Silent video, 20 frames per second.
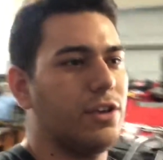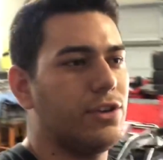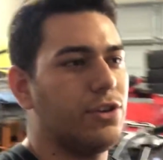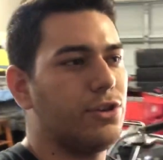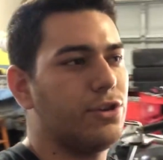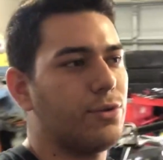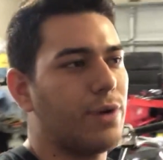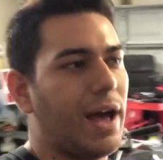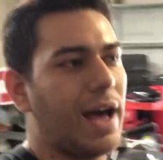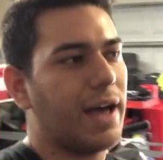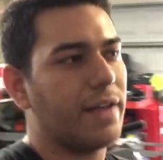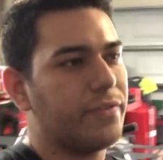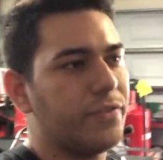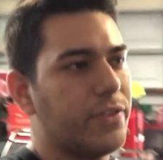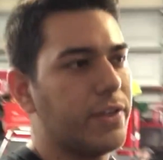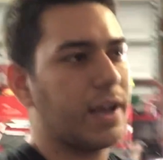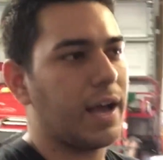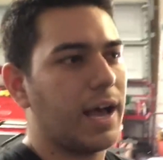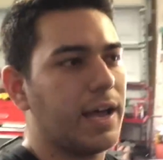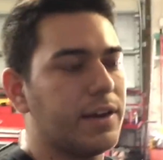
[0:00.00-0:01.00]
you
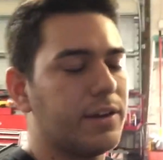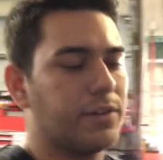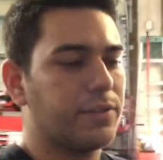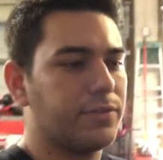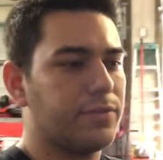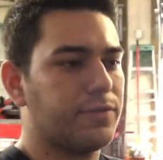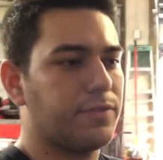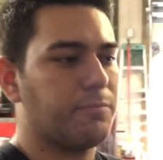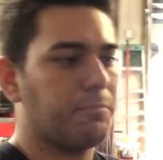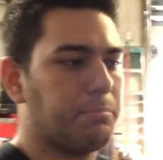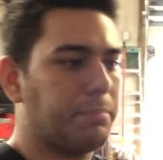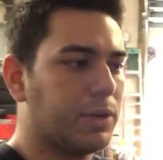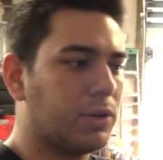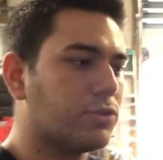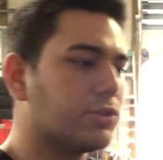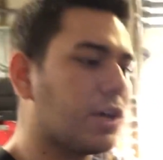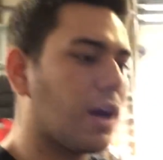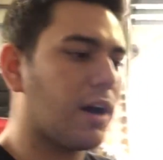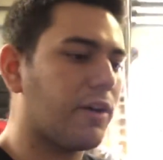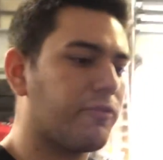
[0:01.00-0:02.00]
had the kind of
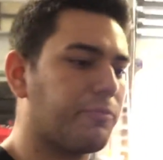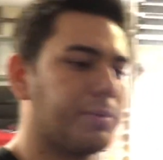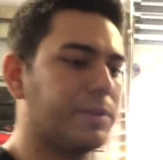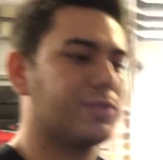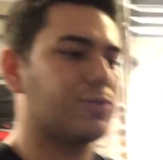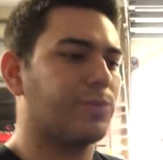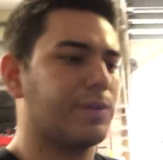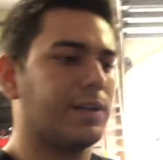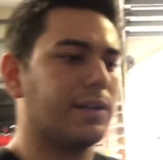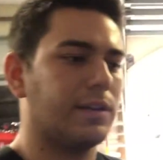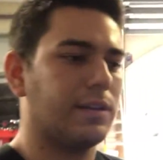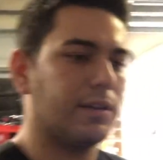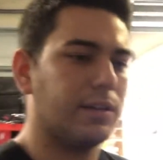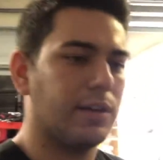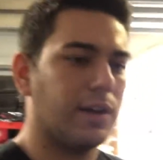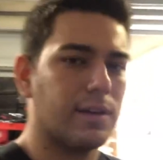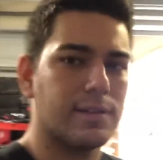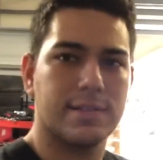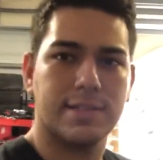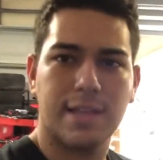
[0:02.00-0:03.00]
build off between
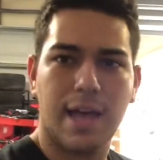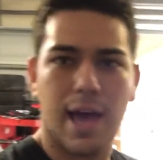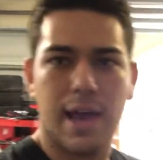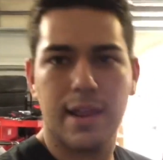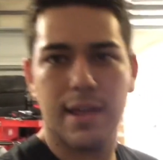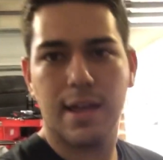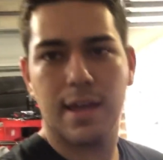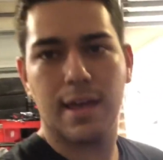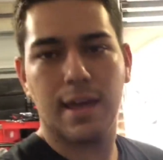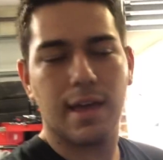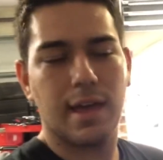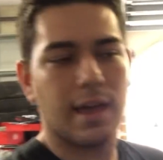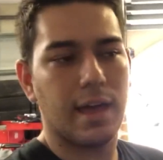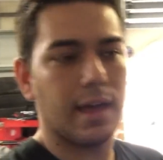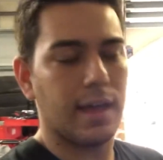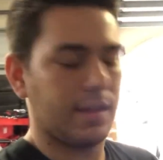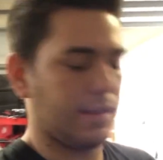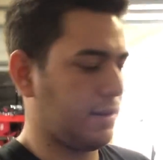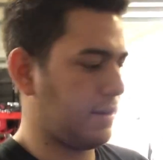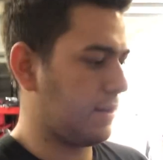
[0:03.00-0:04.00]
Young Static
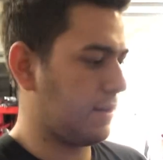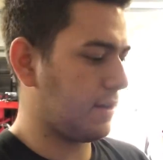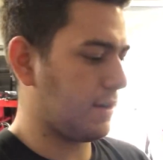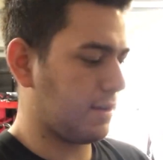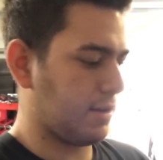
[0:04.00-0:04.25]
and